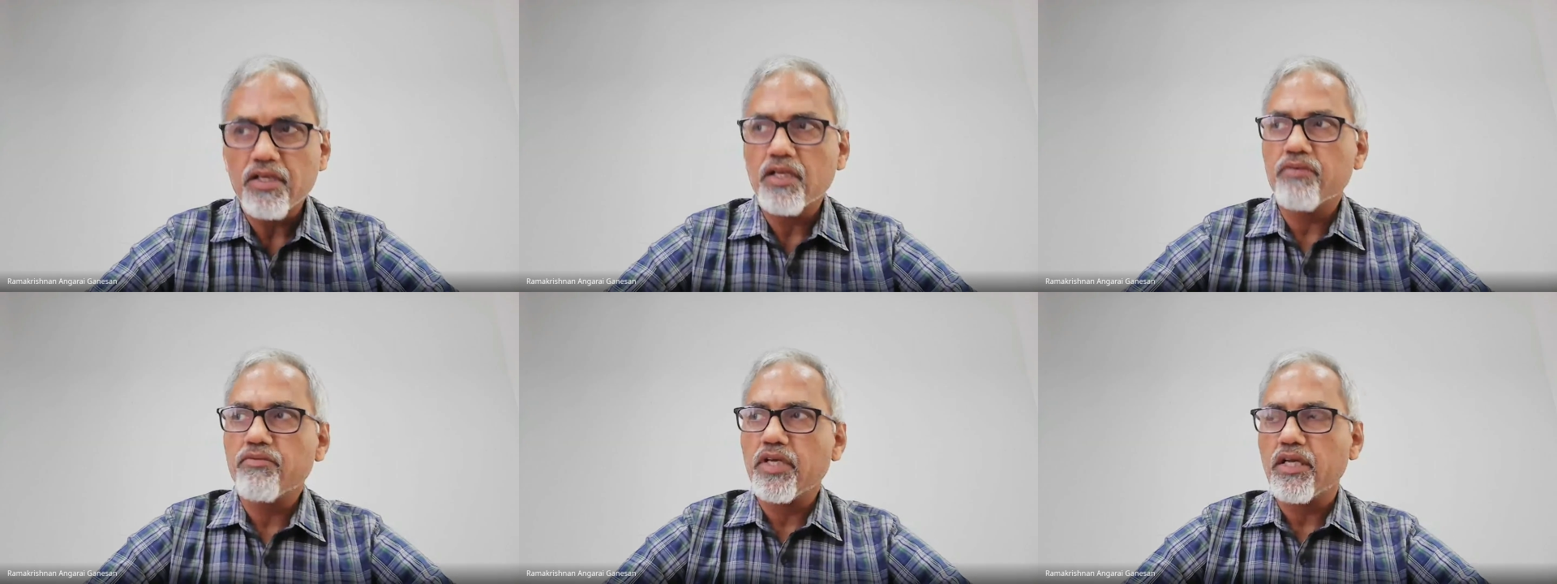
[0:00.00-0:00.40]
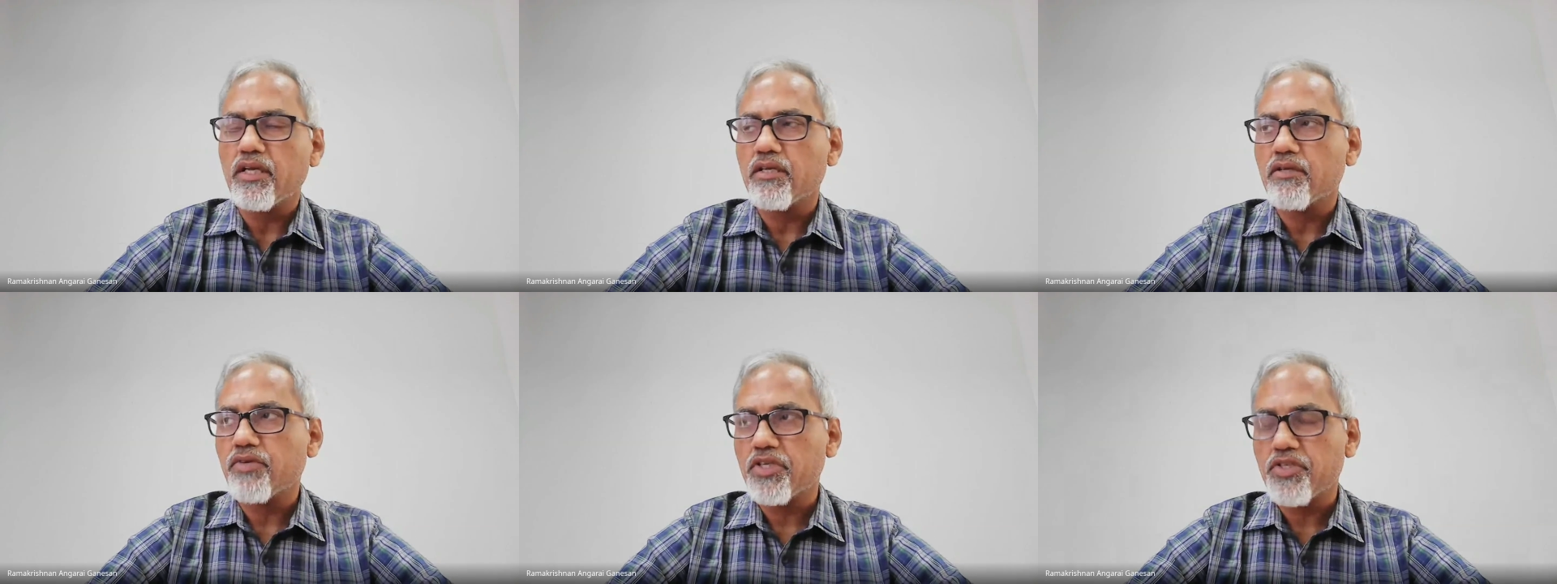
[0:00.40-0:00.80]

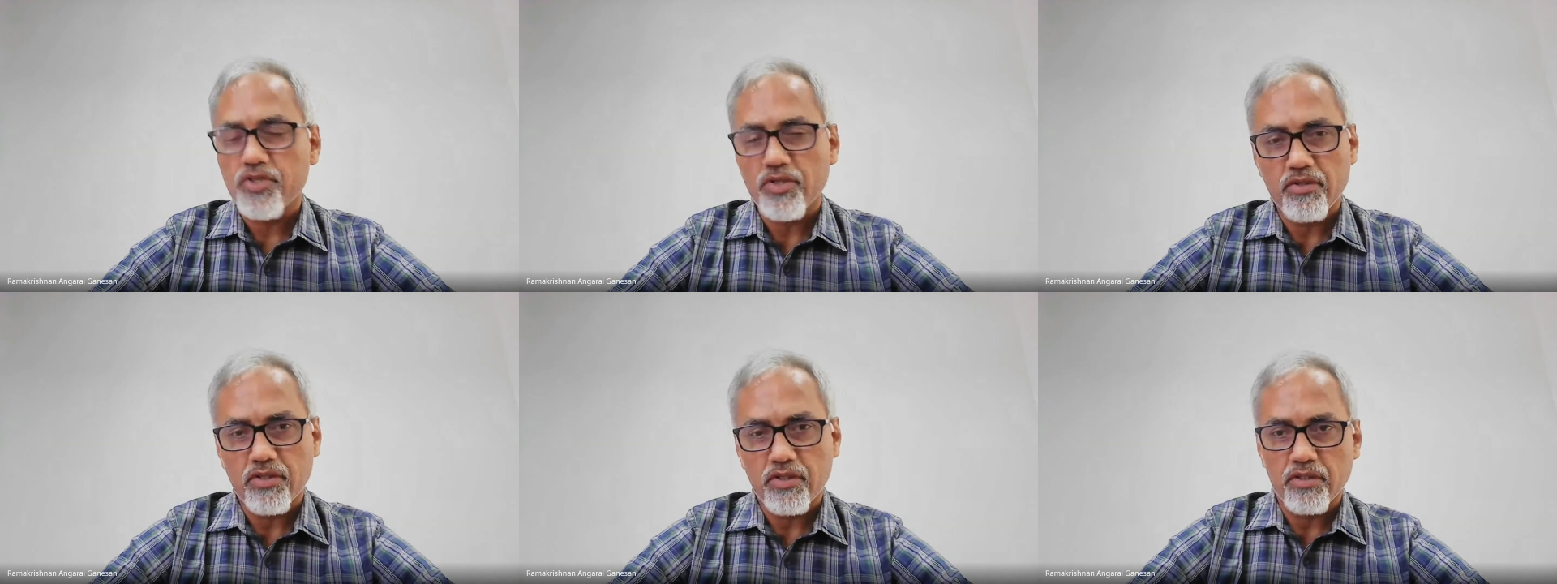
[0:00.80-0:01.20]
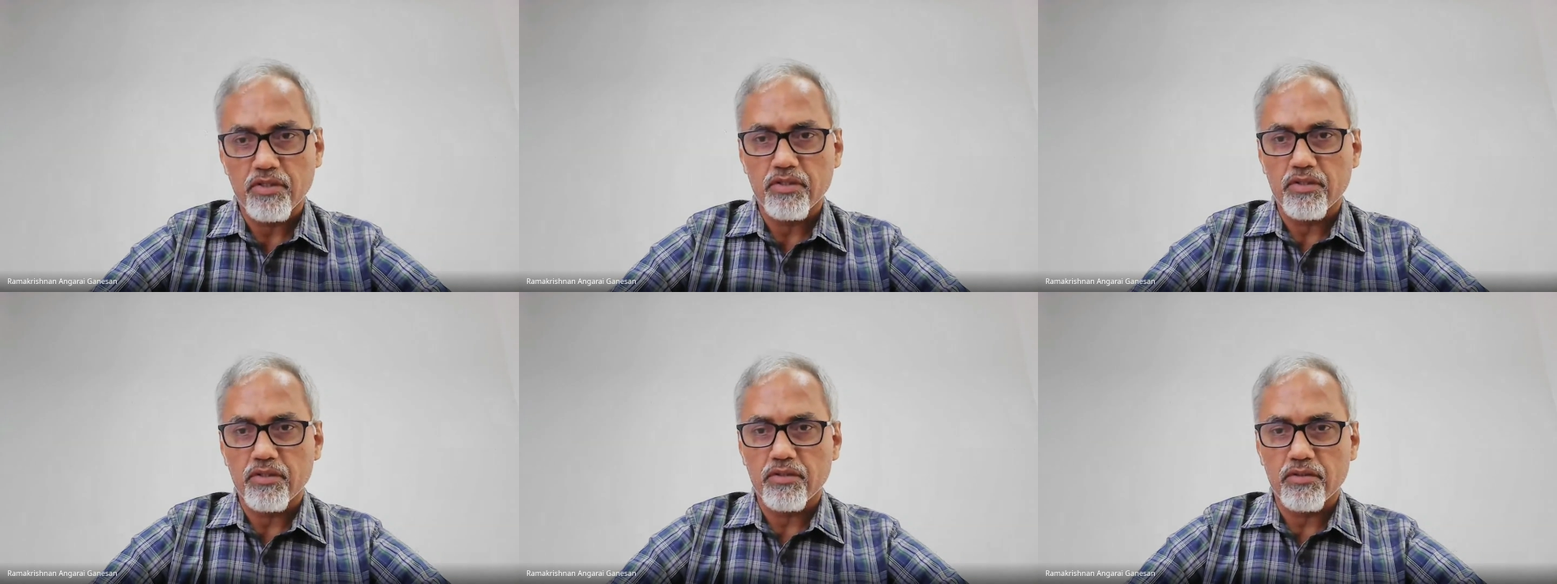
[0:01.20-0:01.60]
we should.
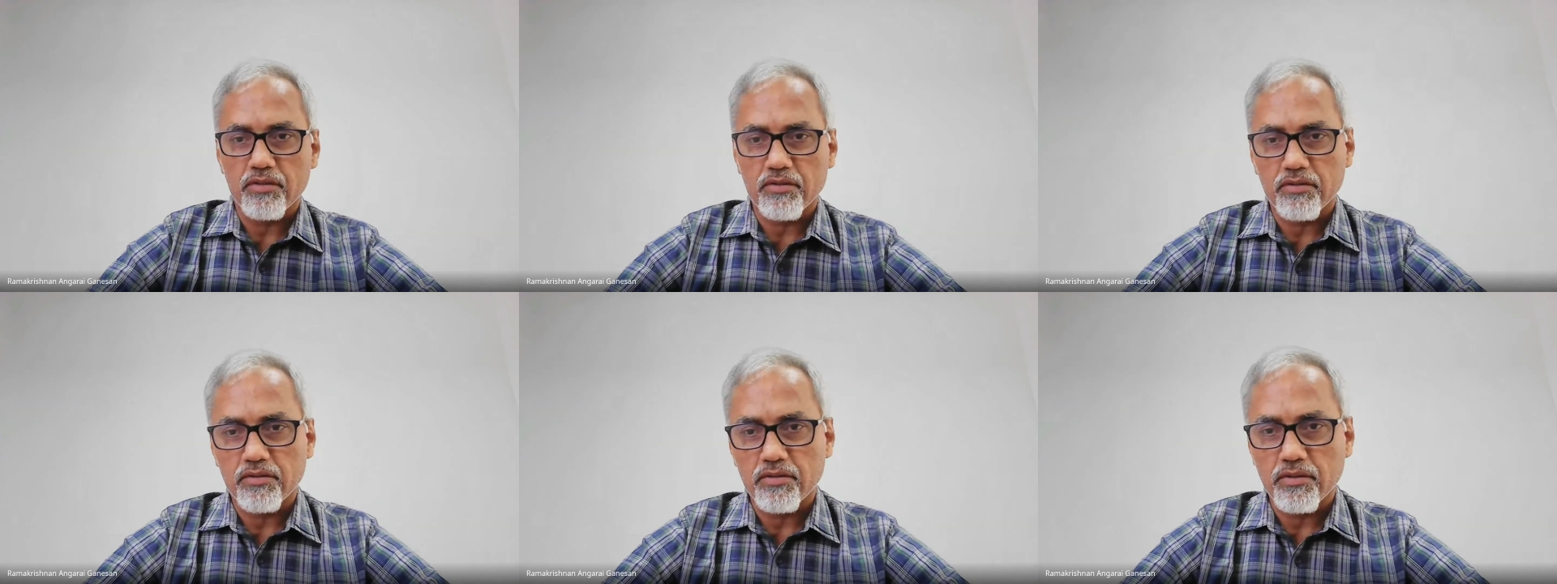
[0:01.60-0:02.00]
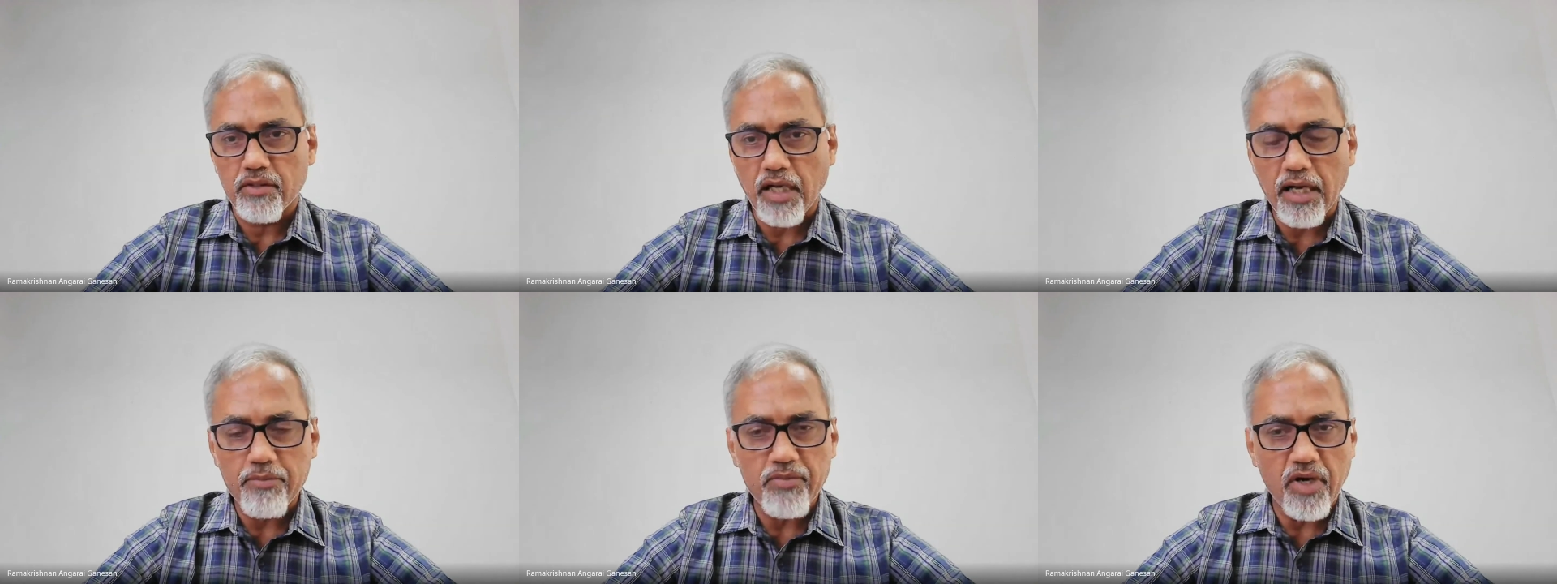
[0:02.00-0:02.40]

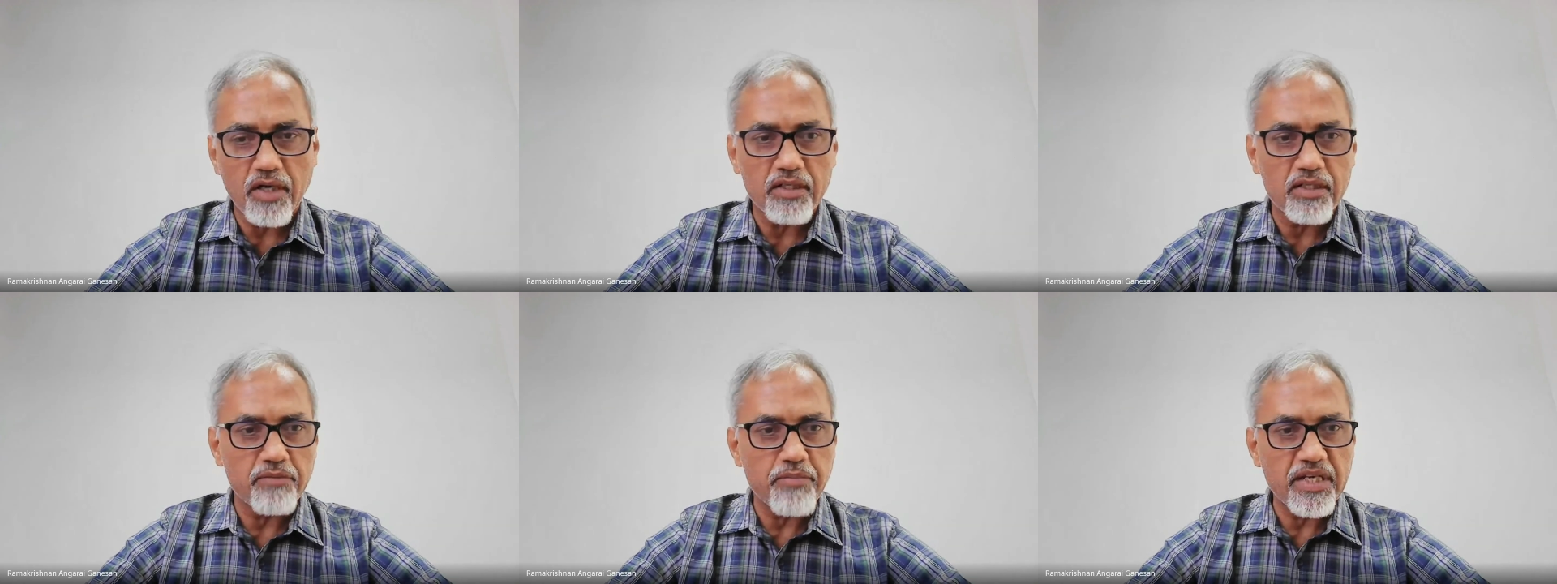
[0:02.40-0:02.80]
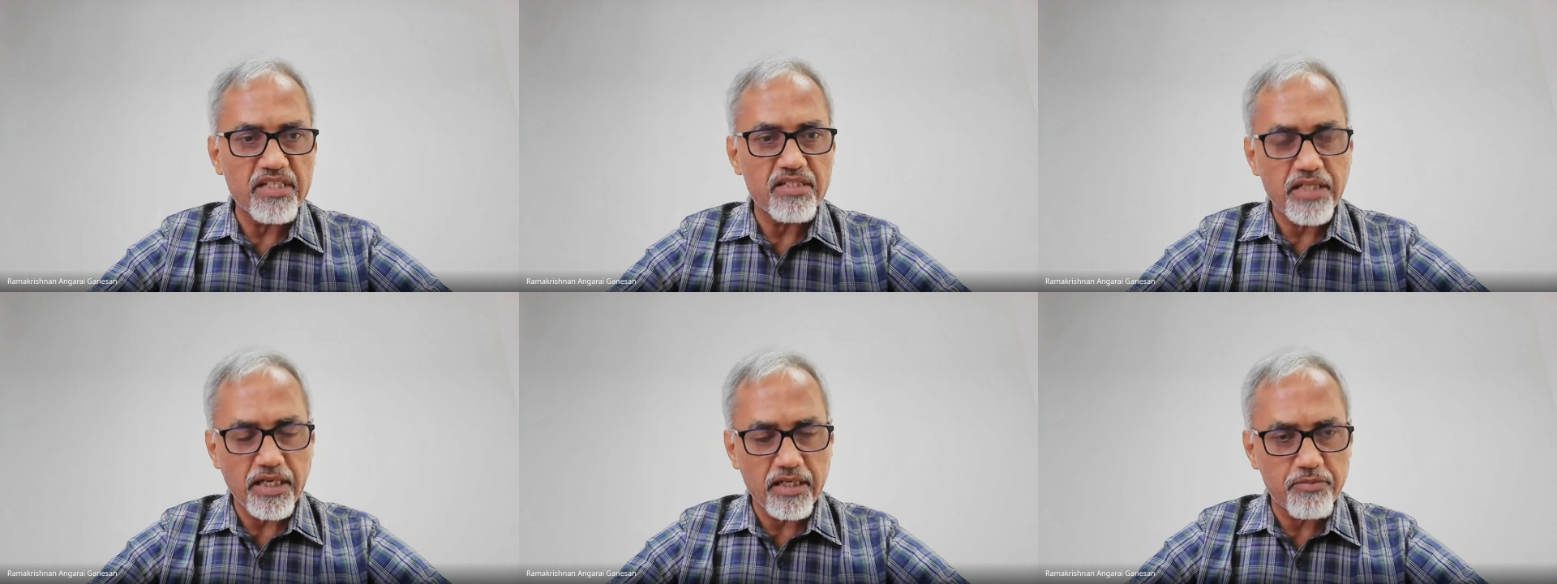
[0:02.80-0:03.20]
I'm not the
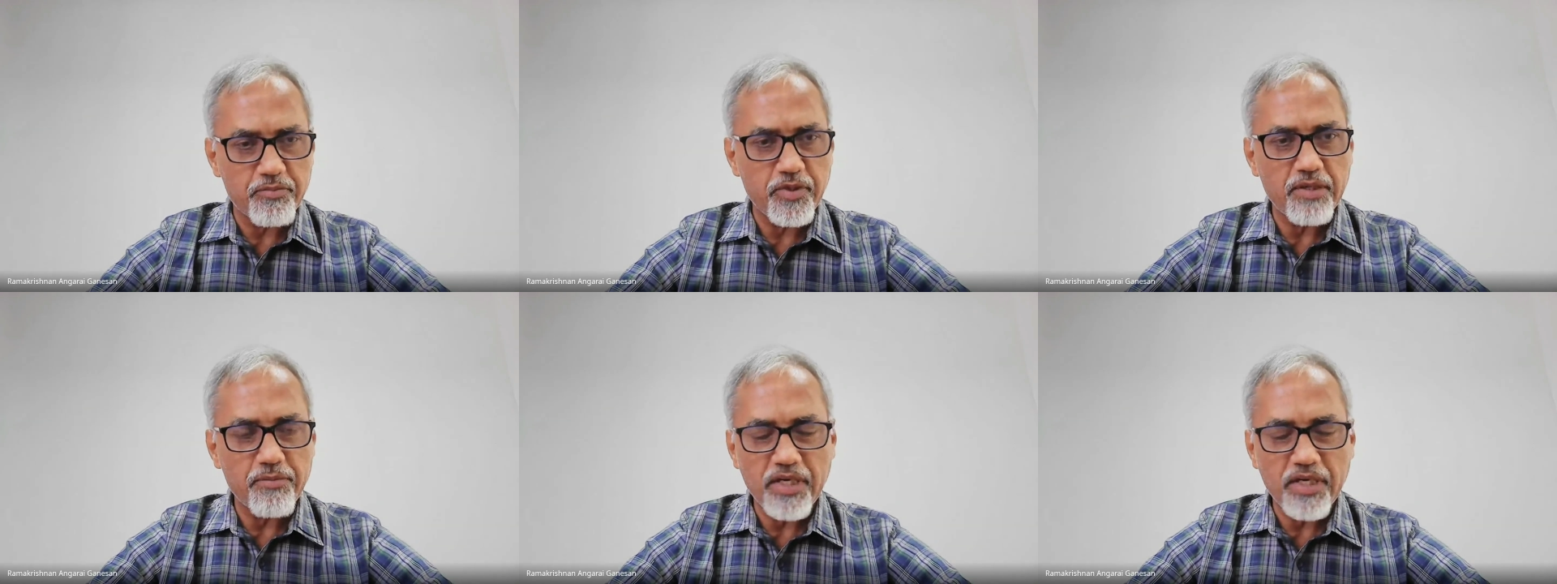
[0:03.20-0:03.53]
best expert,